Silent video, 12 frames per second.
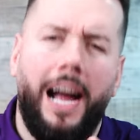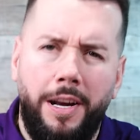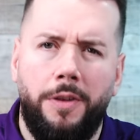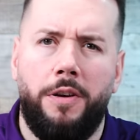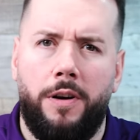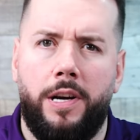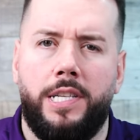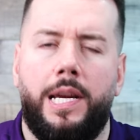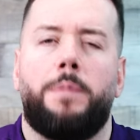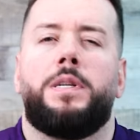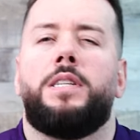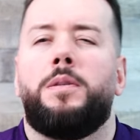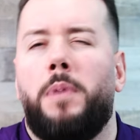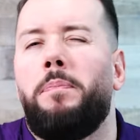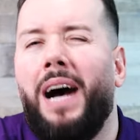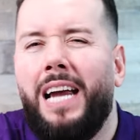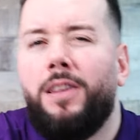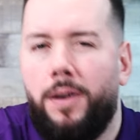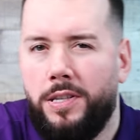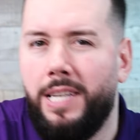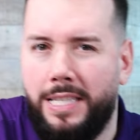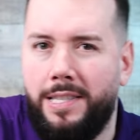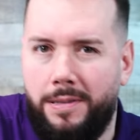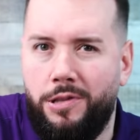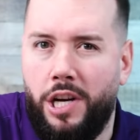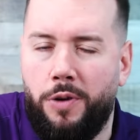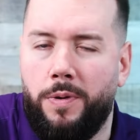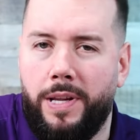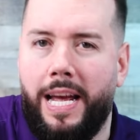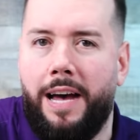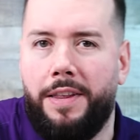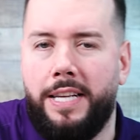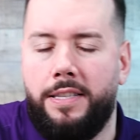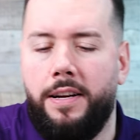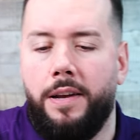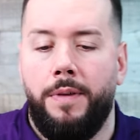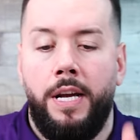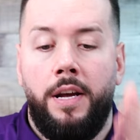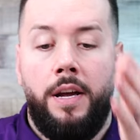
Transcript: I know there are exceptions, but by and large, that's generally how that's done.